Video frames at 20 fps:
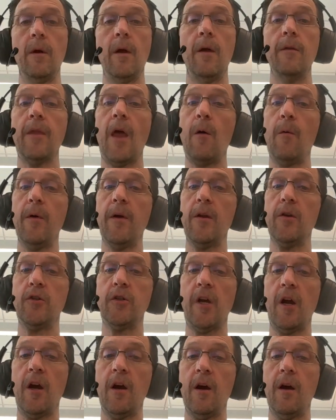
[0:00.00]
Now we're going to
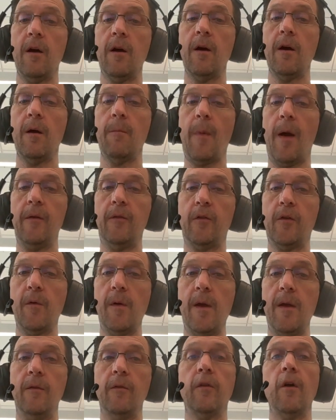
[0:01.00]
share my
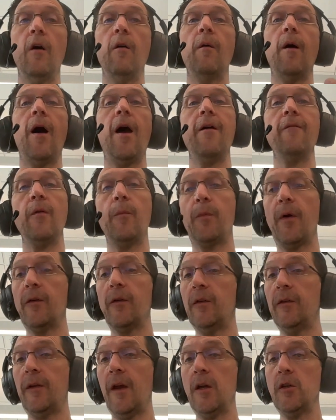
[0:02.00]
screen. So I have a
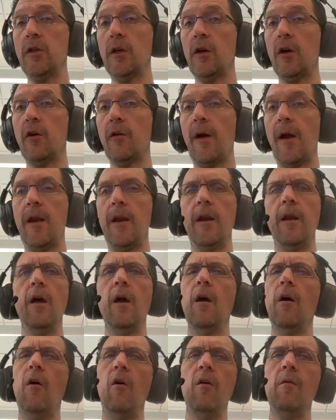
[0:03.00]
presentation created,
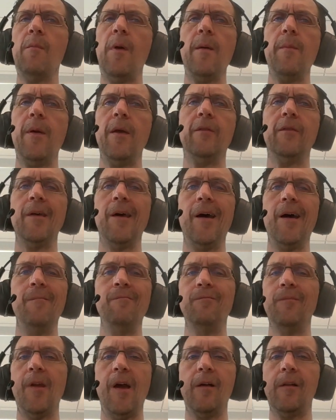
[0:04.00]
or maybe it's a
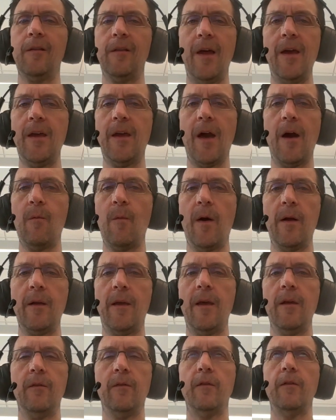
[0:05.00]
link I want
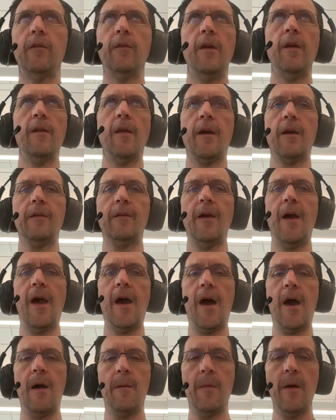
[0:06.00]
kids to see, like a
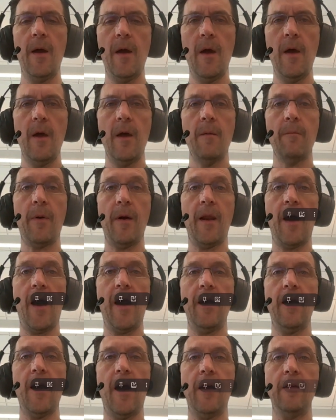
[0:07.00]
tab. But
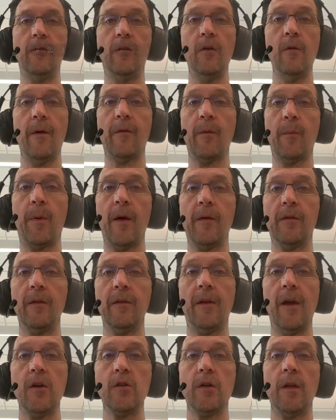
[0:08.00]
I do have a
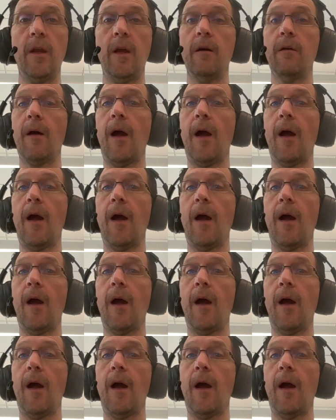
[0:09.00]
presentation here.